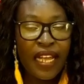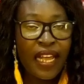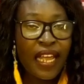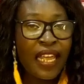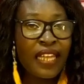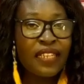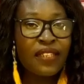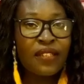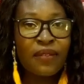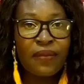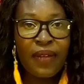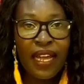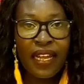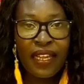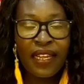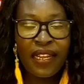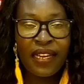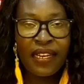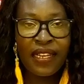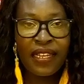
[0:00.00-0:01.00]
and
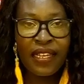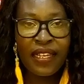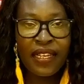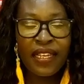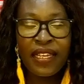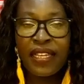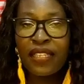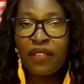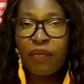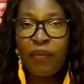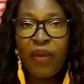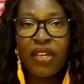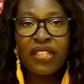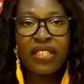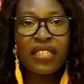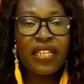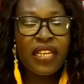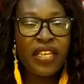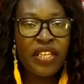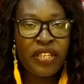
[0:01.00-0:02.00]
Swahili is
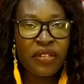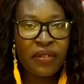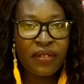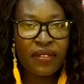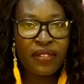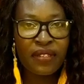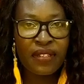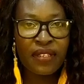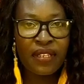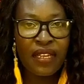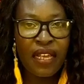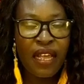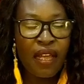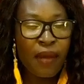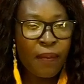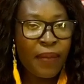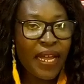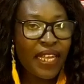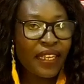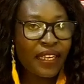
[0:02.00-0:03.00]
mostly used
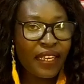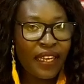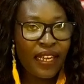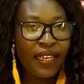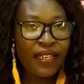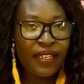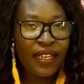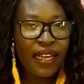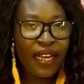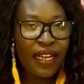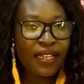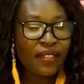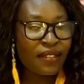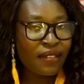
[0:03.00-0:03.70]
by Kenya,